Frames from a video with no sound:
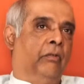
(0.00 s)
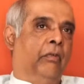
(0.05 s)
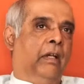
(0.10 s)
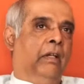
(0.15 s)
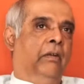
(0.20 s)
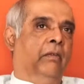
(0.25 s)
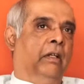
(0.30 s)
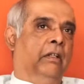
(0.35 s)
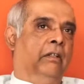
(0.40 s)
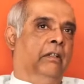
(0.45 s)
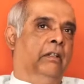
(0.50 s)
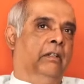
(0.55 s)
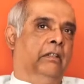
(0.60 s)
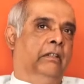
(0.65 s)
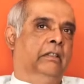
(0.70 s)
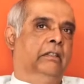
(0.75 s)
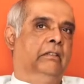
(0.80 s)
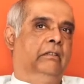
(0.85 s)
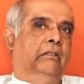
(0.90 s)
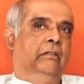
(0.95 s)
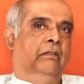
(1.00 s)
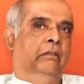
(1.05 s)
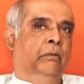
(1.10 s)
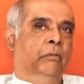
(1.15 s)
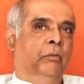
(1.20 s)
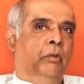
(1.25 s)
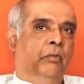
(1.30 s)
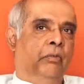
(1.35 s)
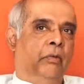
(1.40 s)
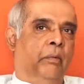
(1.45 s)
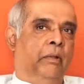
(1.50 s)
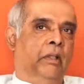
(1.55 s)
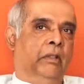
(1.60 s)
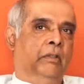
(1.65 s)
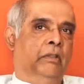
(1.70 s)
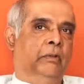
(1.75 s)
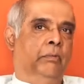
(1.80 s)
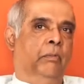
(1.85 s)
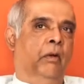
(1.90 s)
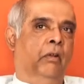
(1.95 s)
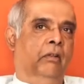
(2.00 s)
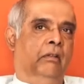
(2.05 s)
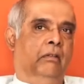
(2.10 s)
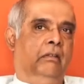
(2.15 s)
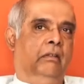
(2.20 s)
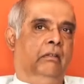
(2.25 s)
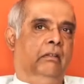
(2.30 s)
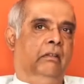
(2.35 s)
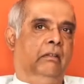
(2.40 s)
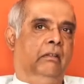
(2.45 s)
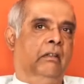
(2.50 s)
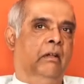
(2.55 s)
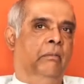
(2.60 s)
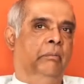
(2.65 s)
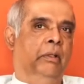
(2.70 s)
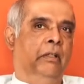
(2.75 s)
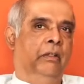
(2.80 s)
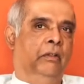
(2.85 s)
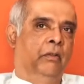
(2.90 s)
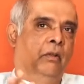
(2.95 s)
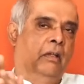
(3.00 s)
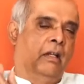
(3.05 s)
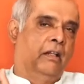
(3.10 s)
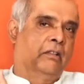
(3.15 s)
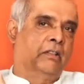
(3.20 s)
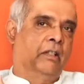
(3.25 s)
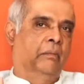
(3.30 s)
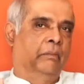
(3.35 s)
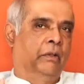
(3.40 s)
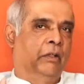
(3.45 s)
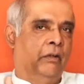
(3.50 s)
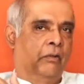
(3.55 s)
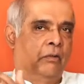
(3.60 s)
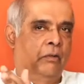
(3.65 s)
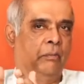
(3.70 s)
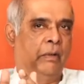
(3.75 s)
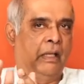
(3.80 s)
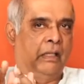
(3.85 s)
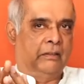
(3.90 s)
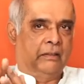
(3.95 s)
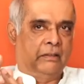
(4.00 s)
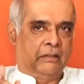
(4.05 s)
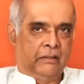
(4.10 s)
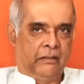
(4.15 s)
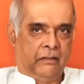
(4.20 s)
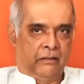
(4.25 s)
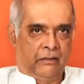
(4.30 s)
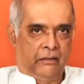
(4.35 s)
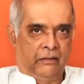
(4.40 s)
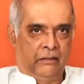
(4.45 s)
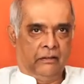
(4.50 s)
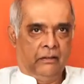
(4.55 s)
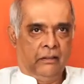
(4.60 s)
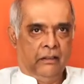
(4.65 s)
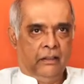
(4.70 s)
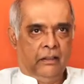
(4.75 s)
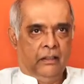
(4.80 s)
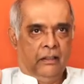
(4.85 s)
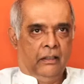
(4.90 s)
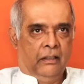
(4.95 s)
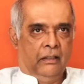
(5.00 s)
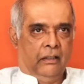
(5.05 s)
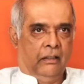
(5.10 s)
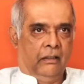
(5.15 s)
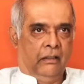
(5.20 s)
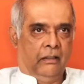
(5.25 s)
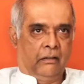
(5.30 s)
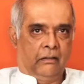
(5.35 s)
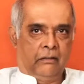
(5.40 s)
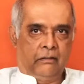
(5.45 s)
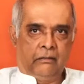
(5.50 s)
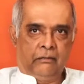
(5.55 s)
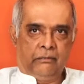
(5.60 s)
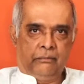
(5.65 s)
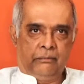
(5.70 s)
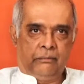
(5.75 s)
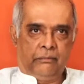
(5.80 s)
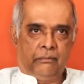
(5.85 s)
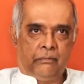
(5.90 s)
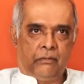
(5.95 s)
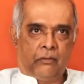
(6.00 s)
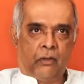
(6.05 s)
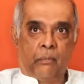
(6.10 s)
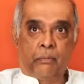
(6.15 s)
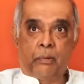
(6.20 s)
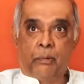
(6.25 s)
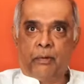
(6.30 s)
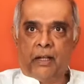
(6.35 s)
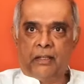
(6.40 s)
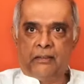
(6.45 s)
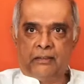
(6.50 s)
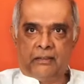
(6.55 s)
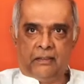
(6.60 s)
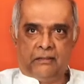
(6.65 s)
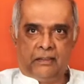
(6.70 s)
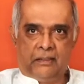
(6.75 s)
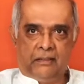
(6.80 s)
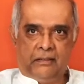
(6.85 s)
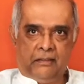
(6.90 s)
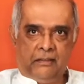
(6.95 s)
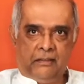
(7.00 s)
21 years, you move from a small company to a large company, you have to make certain compromises.